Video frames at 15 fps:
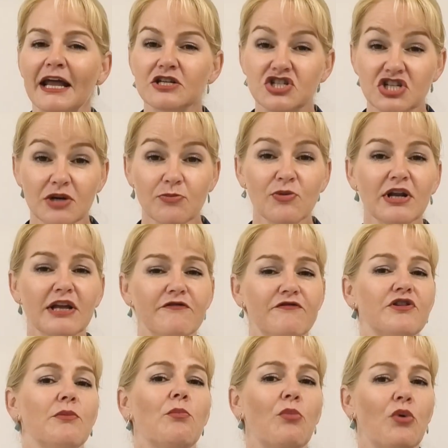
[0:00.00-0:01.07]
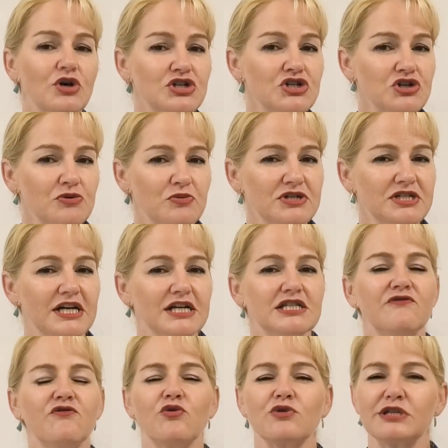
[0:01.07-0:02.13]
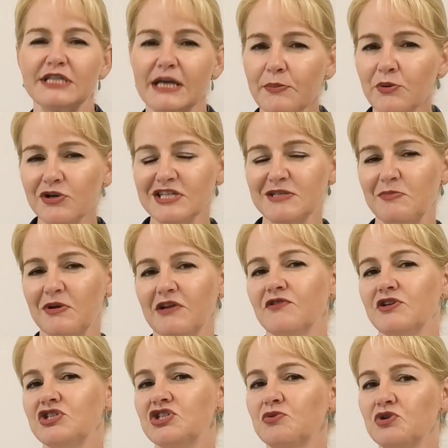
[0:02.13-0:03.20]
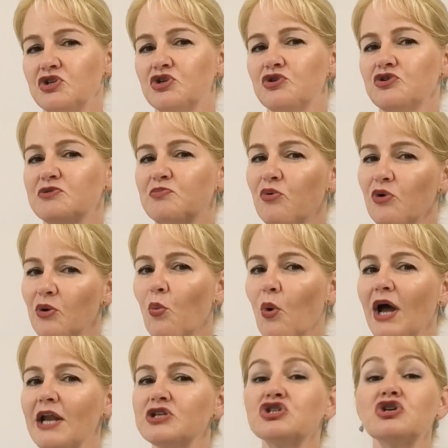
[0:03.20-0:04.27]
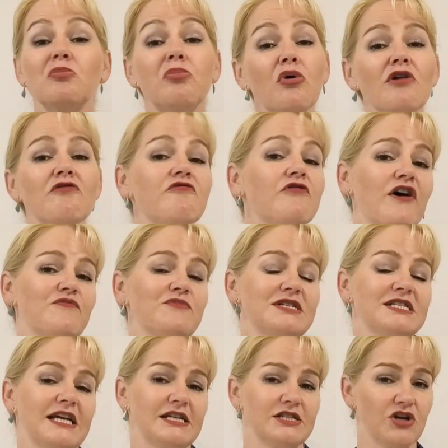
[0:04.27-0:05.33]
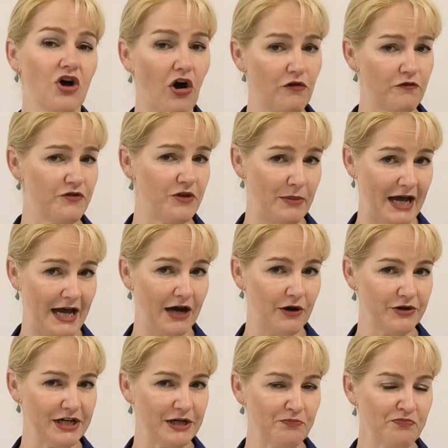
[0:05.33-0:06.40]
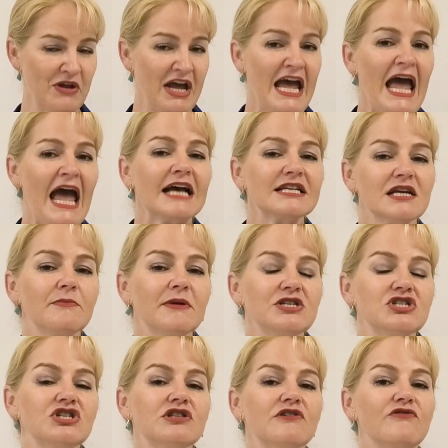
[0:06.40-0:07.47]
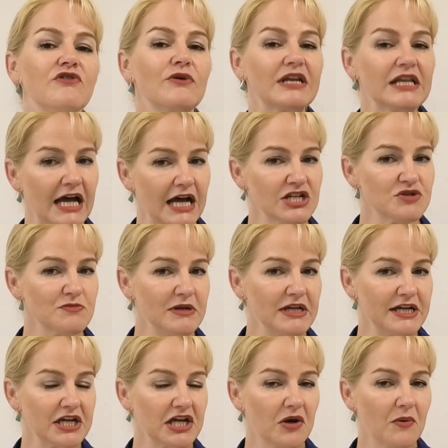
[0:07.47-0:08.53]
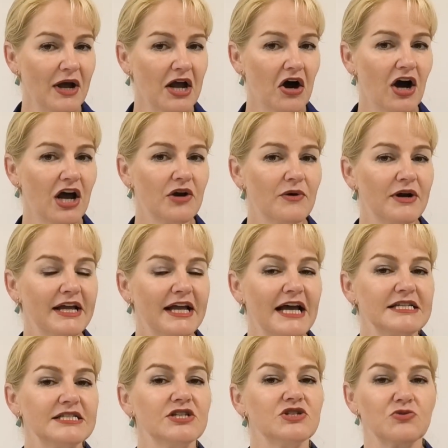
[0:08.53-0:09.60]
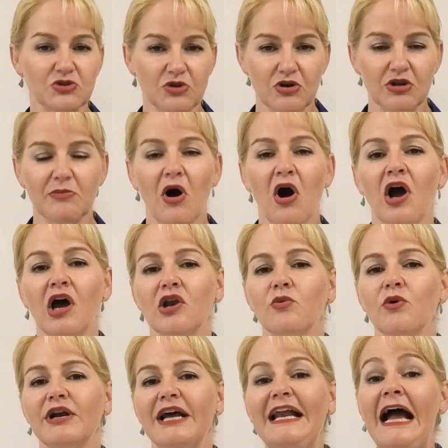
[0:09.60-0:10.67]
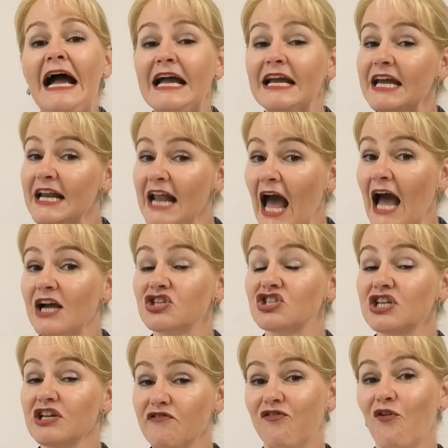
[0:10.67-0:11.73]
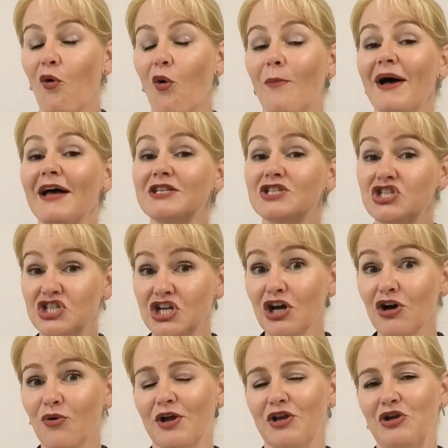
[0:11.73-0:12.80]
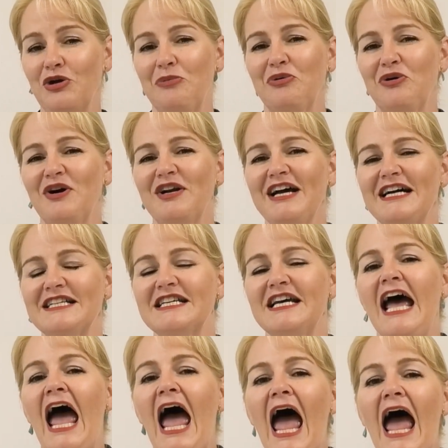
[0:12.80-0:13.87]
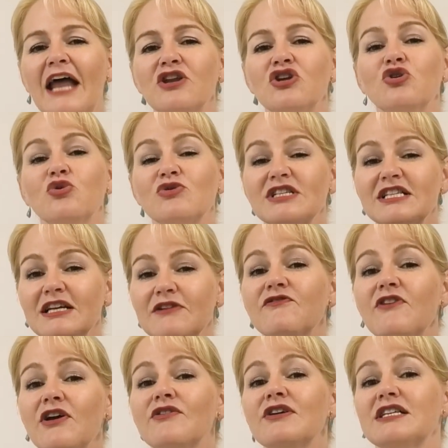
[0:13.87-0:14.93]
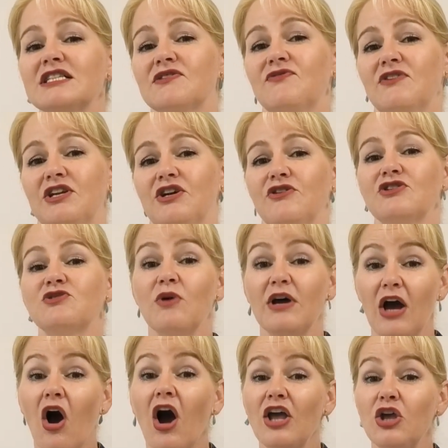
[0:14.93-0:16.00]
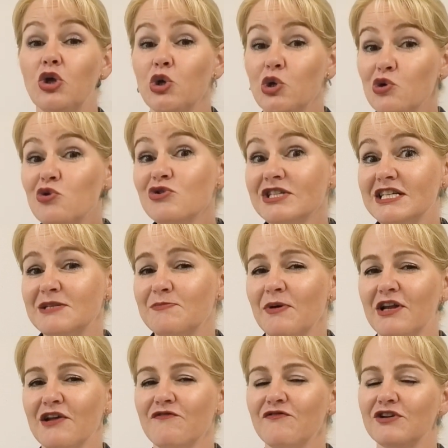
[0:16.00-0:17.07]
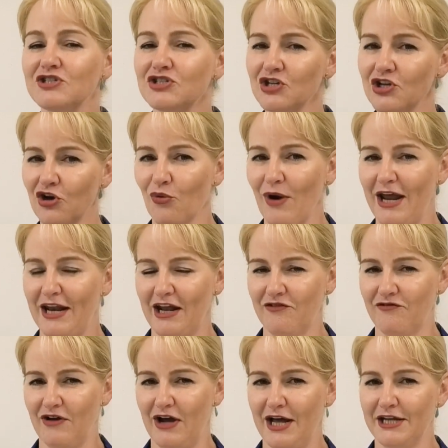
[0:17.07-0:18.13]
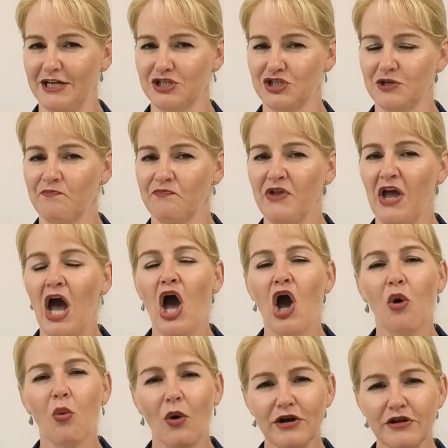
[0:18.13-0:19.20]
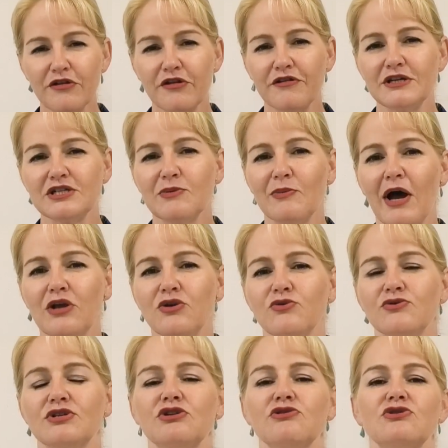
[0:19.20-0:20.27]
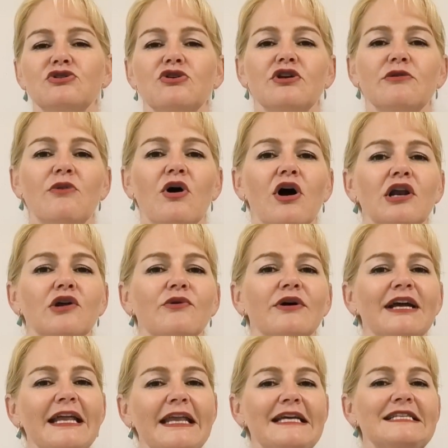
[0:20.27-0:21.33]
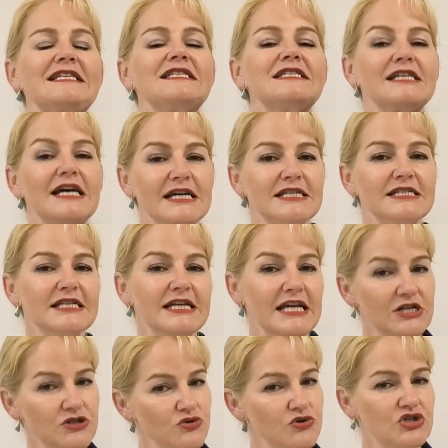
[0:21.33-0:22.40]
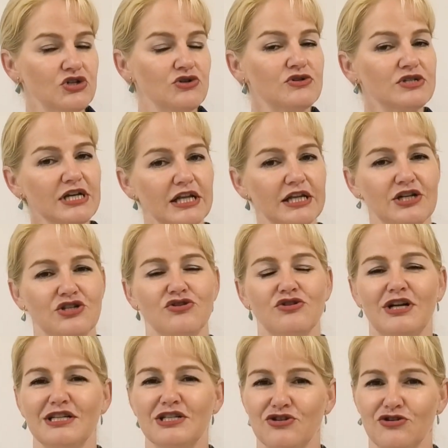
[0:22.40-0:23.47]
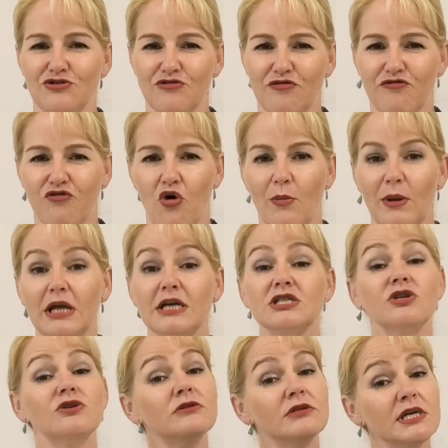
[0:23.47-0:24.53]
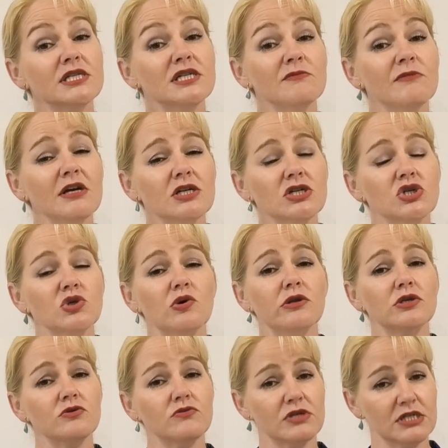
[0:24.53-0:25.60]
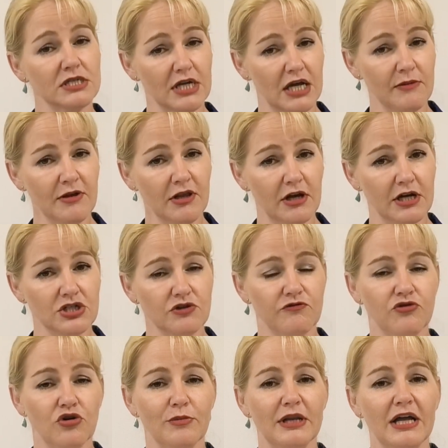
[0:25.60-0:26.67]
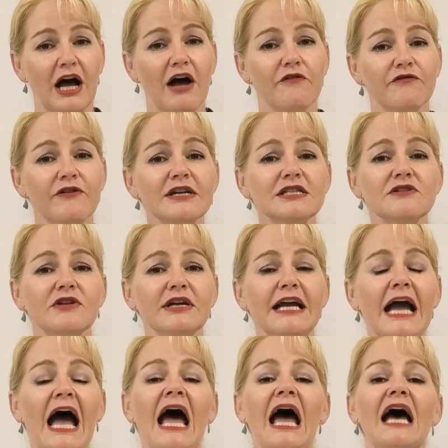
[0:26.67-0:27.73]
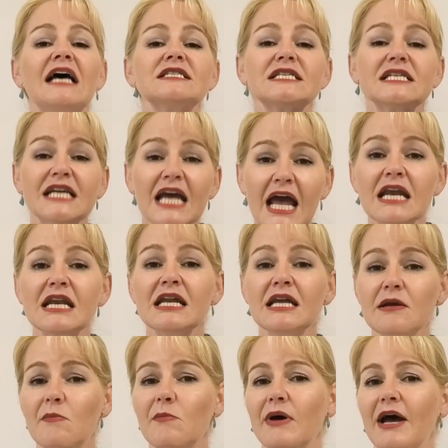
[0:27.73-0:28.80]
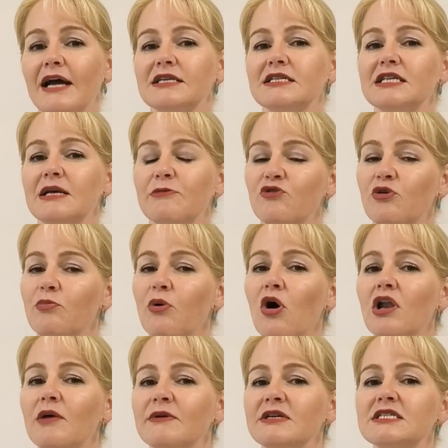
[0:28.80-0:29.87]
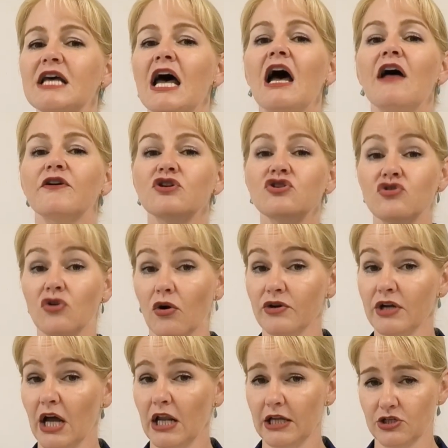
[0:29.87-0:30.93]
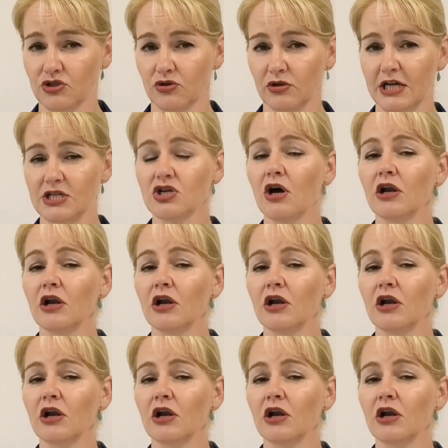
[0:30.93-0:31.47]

Now, generally for the moisture protective or suppleness benefits, you would use 0.1 to 0.5% of the powder. As I mentioned, the very large molecular weight hyaluronic acids or sodium hyaluronate can actually form a gel in your product. And you'll see various videos where I use this benefit to great advantage. One of the things about using your sodium hyaluronate is it does introduce electrolytes to your formula. So you need to make sure that you stabilize your formula effectively, as it can impact some of your polymers that are not electrolyte